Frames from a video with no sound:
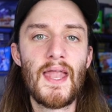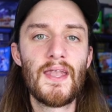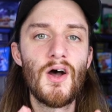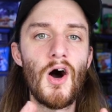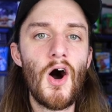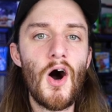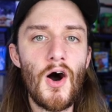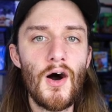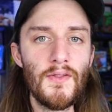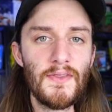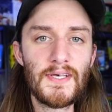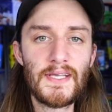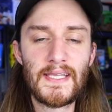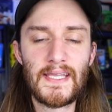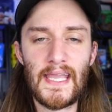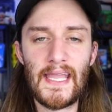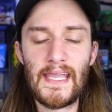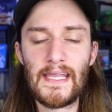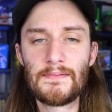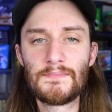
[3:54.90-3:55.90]
and all the
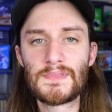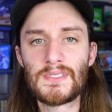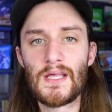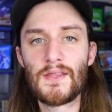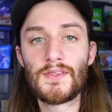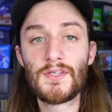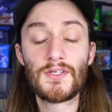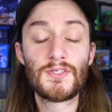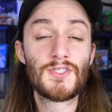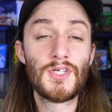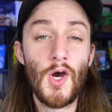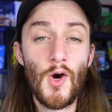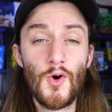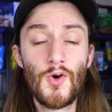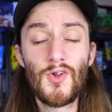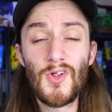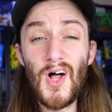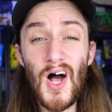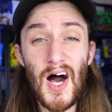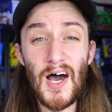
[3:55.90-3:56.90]
games, the
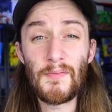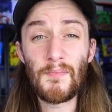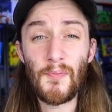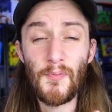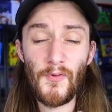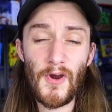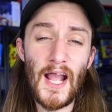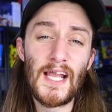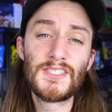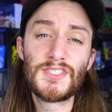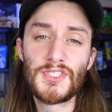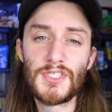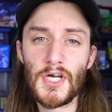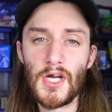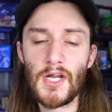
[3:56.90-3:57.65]
total on price